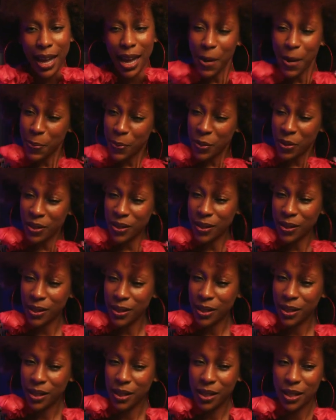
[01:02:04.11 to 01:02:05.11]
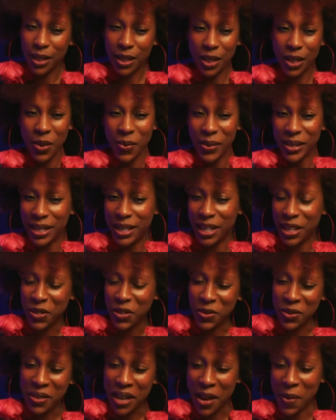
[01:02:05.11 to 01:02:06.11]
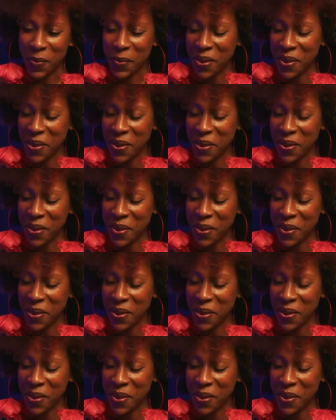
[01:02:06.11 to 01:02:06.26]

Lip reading: April, who is it that you date?